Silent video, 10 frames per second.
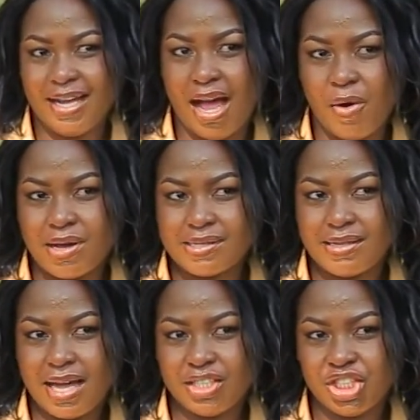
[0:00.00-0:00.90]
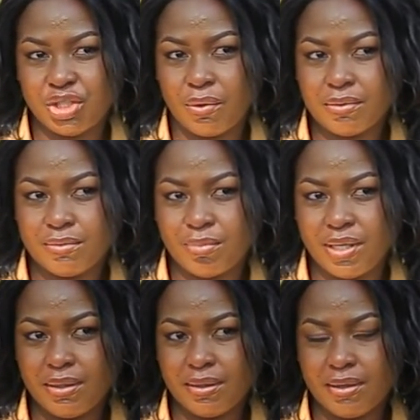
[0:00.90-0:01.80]
I was there and she told
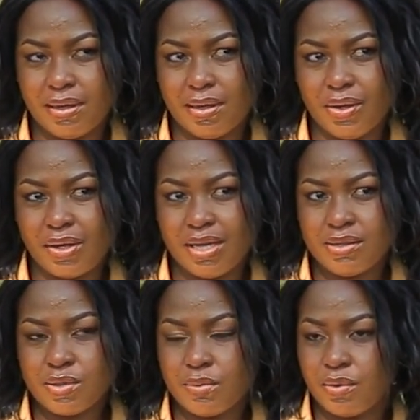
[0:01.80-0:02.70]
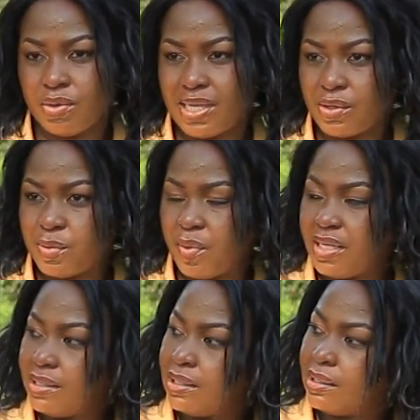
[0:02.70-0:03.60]
me again noza
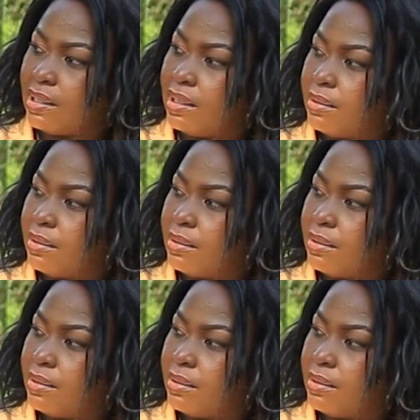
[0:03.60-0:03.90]
spending